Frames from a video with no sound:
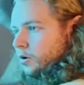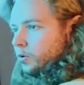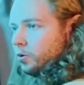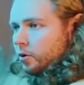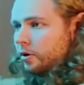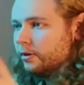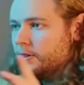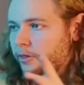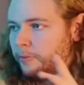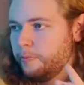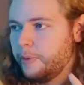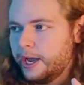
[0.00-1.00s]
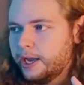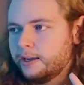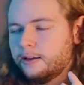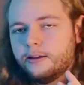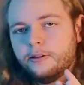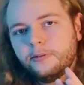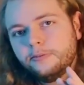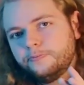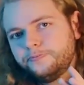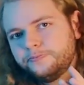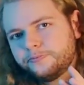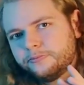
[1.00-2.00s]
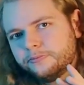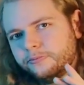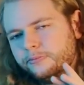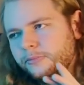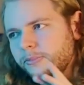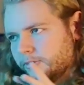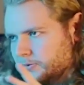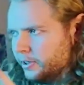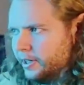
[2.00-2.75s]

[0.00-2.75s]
or the back for